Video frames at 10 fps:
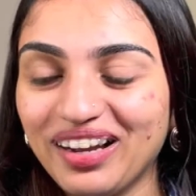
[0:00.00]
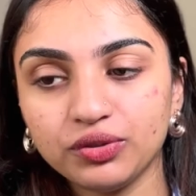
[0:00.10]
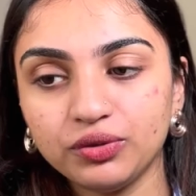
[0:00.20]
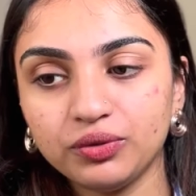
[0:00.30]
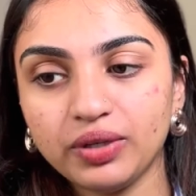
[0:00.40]

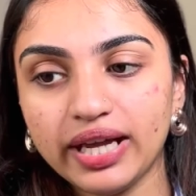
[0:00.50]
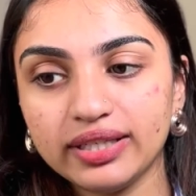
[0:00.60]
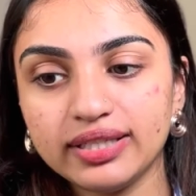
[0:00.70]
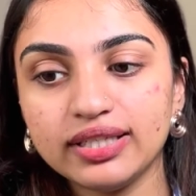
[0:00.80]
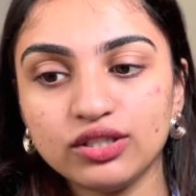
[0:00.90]
So I
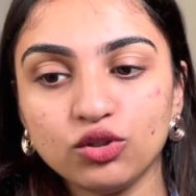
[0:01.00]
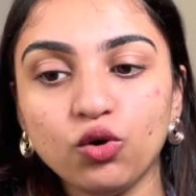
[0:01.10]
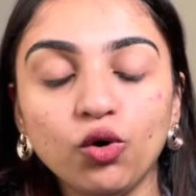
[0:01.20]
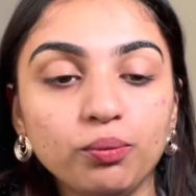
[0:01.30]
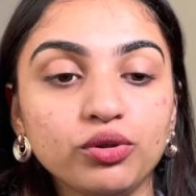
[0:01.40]
just
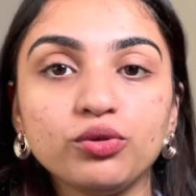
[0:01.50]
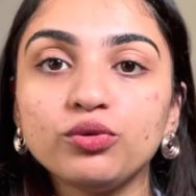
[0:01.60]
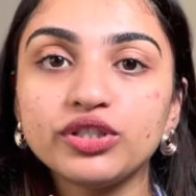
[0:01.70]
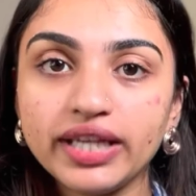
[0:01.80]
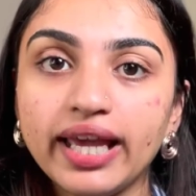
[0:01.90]
hope you
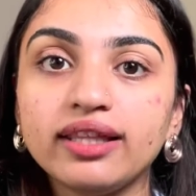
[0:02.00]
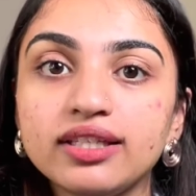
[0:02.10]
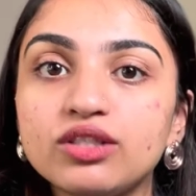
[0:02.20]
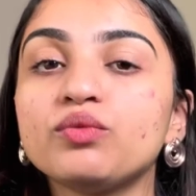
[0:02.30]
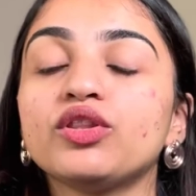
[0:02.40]
share
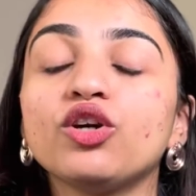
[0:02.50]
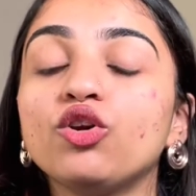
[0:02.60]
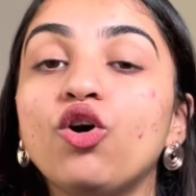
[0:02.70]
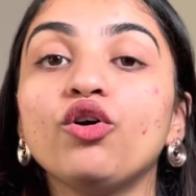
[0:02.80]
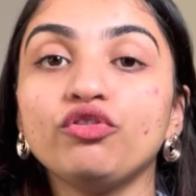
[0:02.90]
this with a
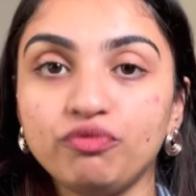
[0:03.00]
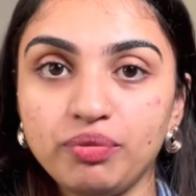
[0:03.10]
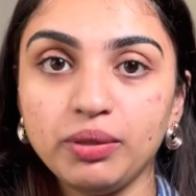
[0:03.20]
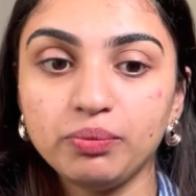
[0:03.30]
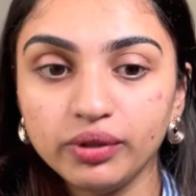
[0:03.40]
lot of
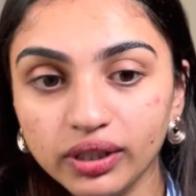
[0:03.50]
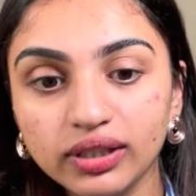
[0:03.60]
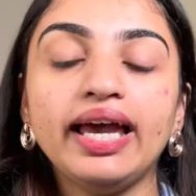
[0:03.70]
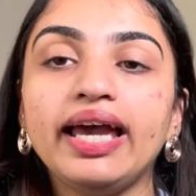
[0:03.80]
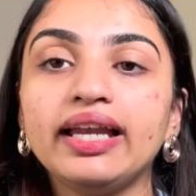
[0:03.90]
people,
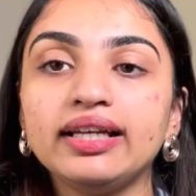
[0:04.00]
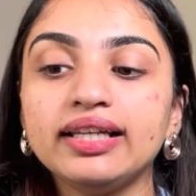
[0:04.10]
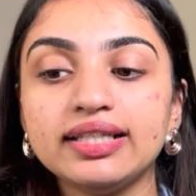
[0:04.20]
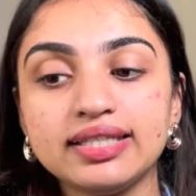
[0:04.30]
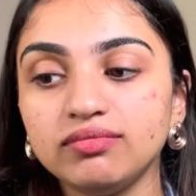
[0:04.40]
and
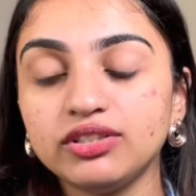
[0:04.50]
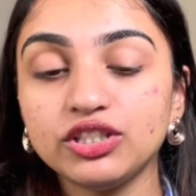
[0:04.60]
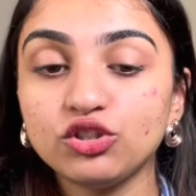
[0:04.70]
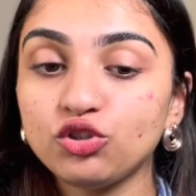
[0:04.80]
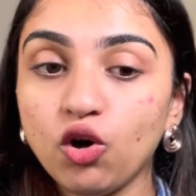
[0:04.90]
let's
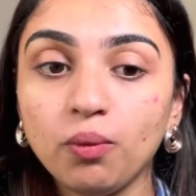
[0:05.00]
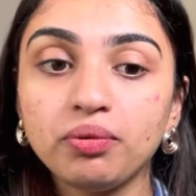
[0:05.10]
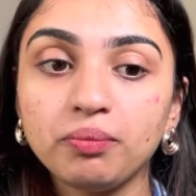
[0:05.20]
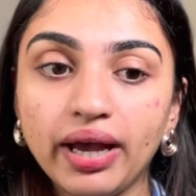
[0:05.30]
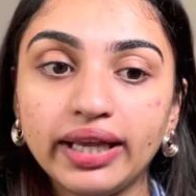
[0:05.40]
just stop
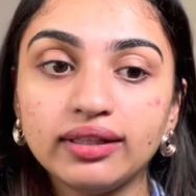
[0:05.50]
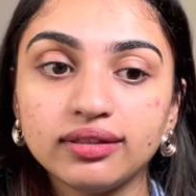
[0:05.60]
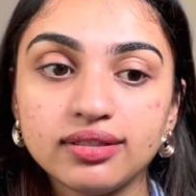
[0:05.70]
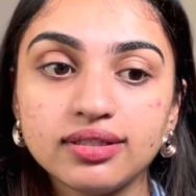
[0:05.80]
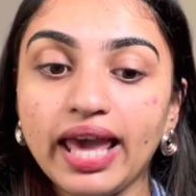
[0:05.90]
buying
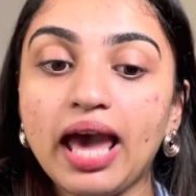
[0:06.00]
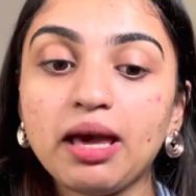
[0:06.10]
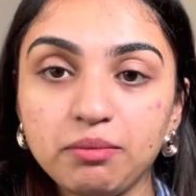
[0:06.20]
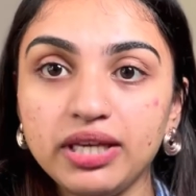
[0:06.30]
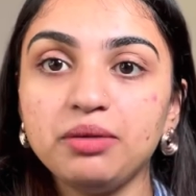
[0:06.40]
this
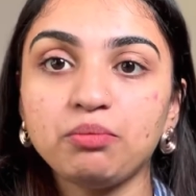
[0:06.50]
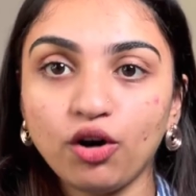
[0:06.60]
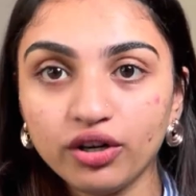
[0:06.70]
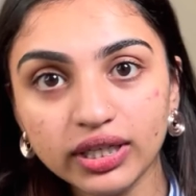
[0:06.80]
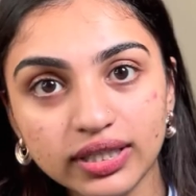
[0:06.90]
scammy
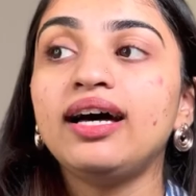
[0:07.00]
product